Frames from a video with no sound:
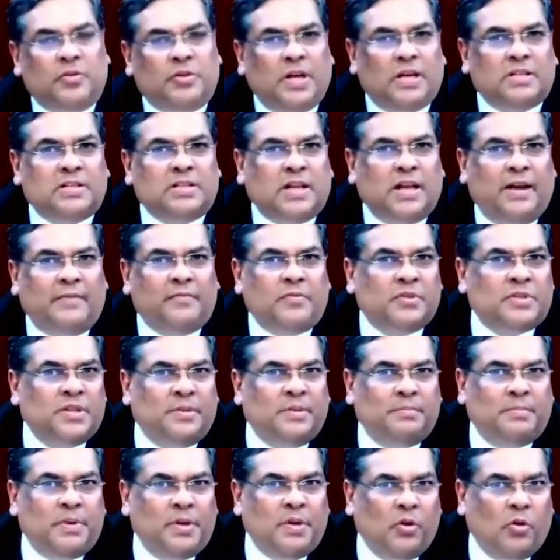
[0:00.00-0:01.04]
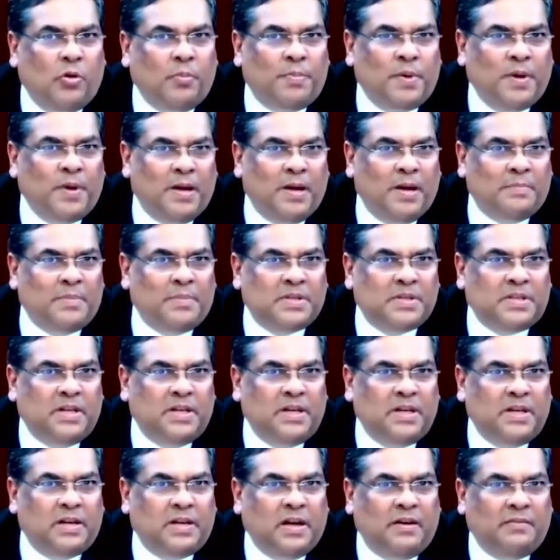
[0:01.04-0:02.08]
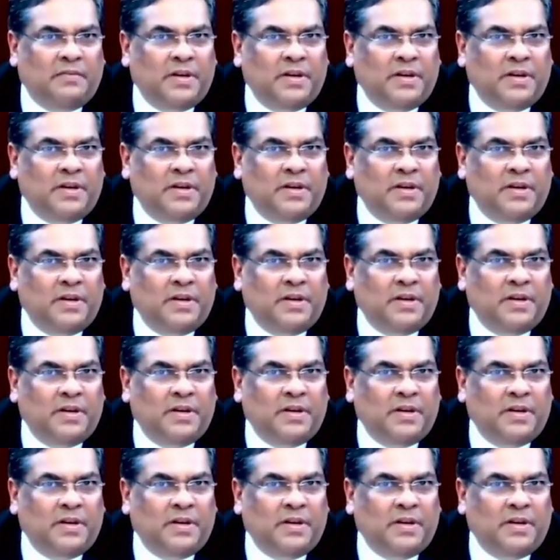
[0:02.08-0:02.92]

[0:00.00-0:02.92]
You just have to simply open up the sealed cover and